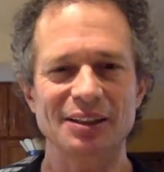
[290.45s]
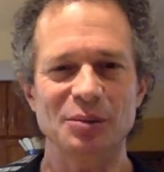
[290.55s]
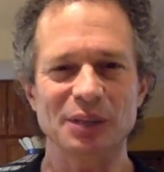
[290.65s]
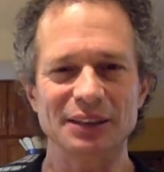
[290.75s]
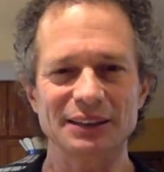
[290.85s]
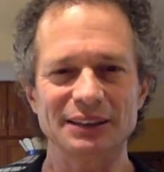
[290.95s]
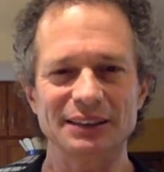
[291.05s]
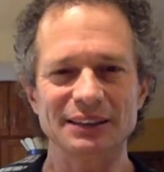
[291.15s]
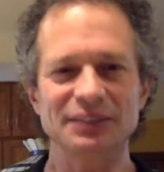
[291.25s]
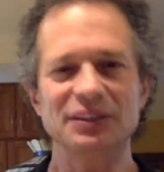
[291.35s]
Well,
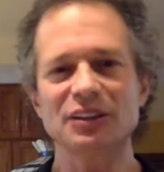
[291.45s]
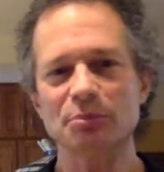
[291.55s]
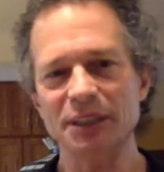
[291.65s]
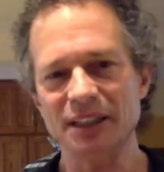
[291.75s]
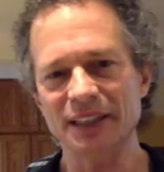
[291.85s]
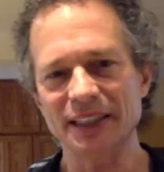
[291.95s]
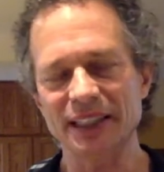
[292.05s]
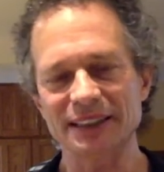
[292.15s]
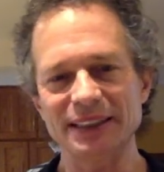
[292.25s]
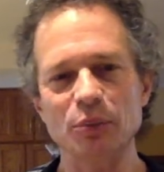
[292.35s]
you could look beyond that
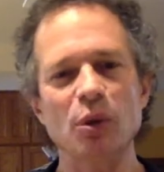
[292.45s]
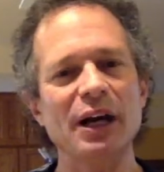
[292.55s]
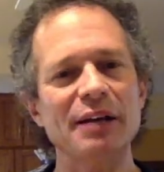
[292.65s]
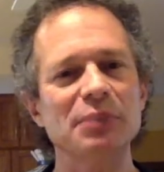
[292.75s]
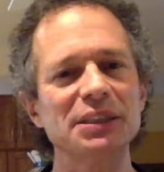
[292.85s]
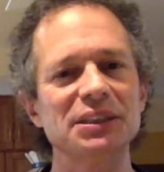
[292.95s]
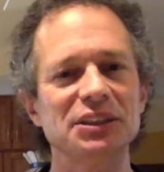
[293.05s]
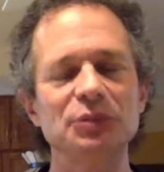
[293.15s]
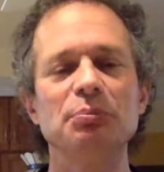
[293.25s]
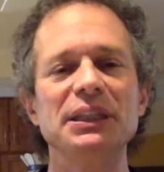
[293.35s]
and say, why must
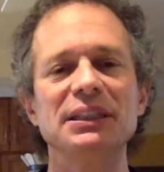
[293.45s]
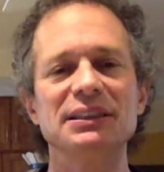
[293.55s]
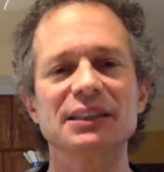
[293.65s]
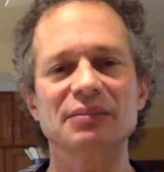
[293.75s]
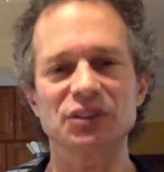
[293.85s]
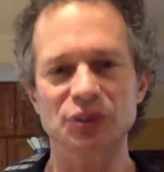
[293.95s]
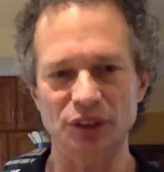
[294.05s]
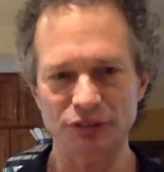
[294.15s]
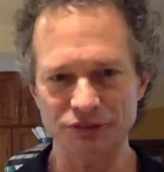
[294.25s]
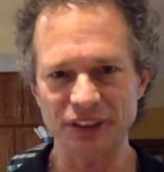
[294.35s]
you be some sort
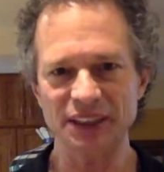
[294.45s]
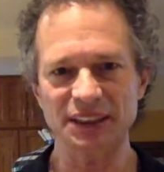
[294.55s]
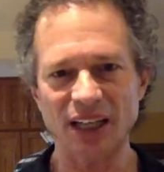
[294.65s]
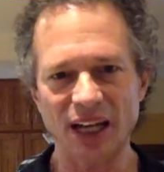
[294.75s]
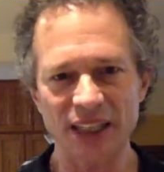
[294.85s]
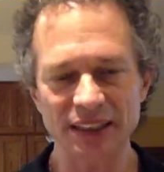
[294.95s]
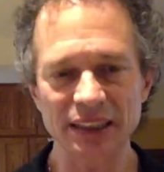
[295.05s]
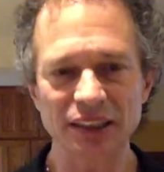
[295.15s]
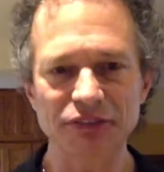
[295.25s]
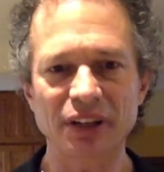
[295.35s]
of fixed,
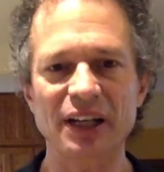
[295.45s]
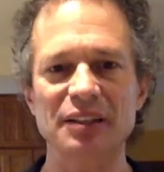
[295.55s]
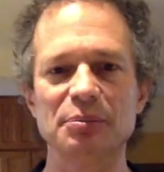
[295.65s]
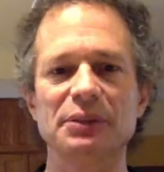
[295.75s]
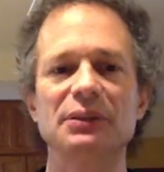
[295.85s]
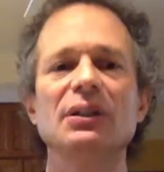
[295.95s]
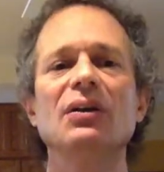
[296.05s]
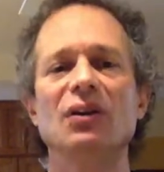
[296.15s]
identifiable,